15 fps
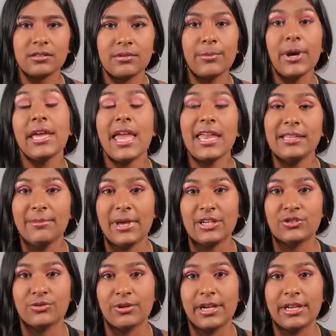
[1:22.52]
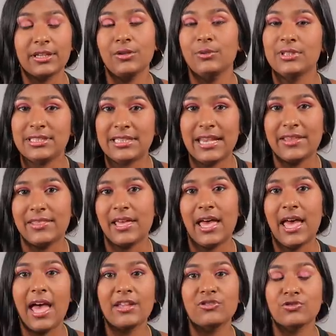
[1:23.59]
By any metric, you would say
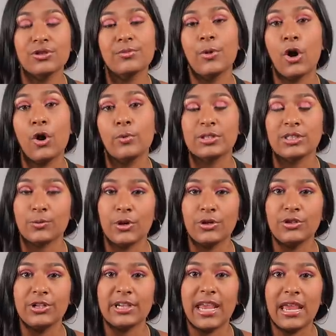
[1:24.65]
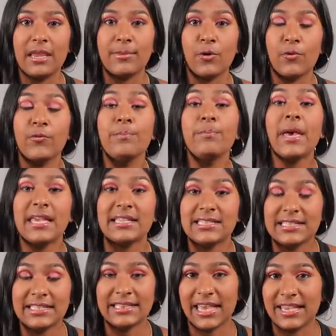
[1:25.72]
that Andrew Marr was the one who came off
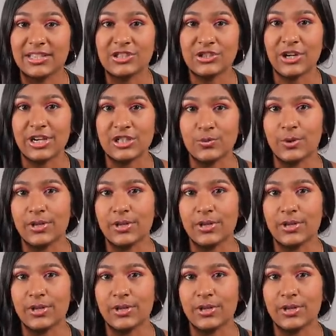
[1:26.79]
best in that exchange